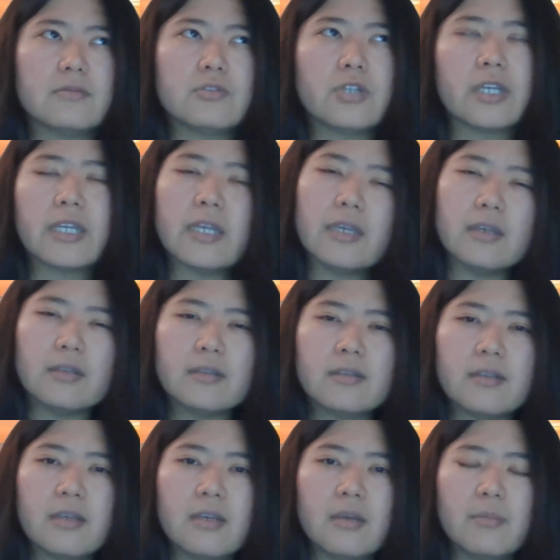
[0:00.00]
tricky,
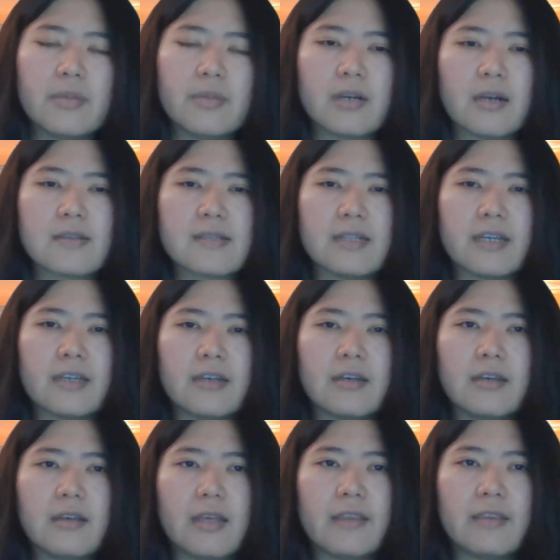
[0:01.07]
because like
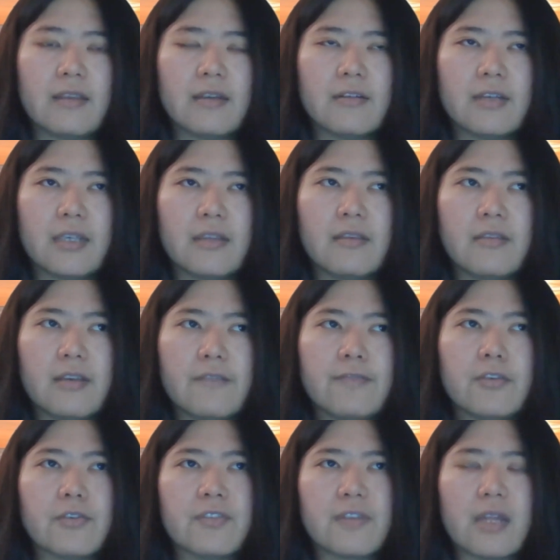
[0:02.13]
I think if
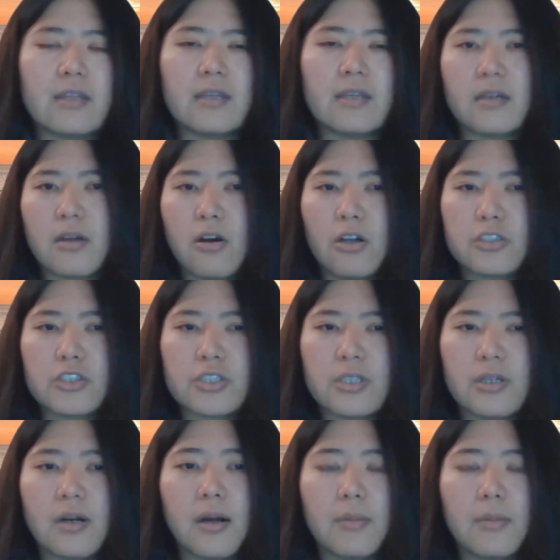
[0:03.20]
you study a
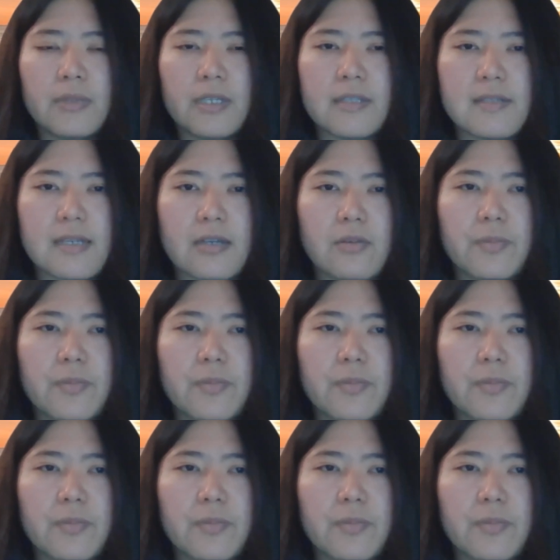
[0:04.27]
culture or political,